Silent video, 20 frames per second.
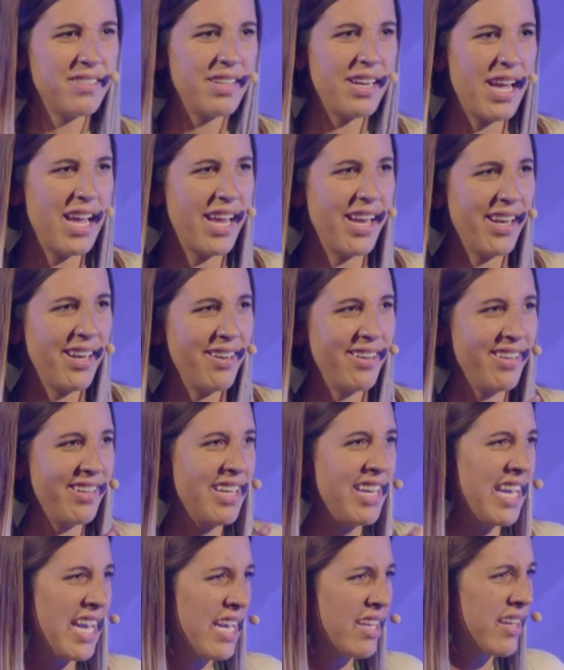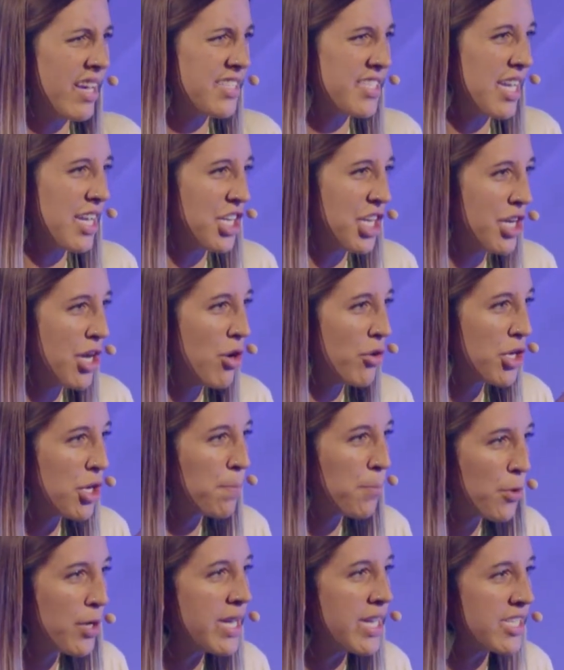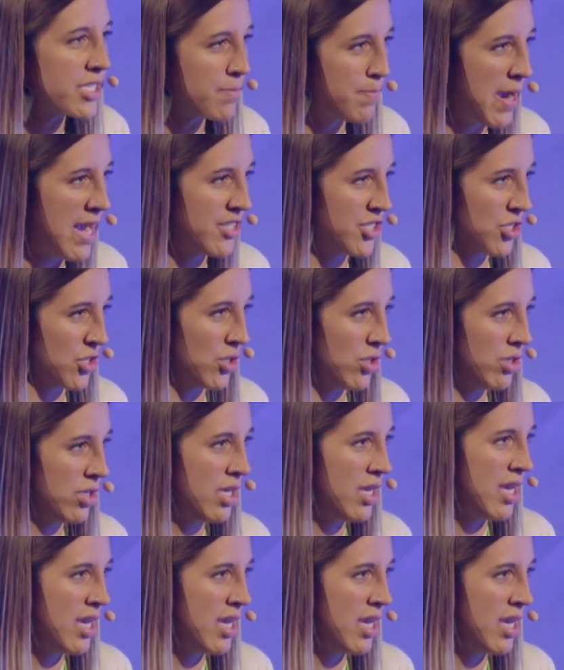And Eli said, You know, you're pretty special.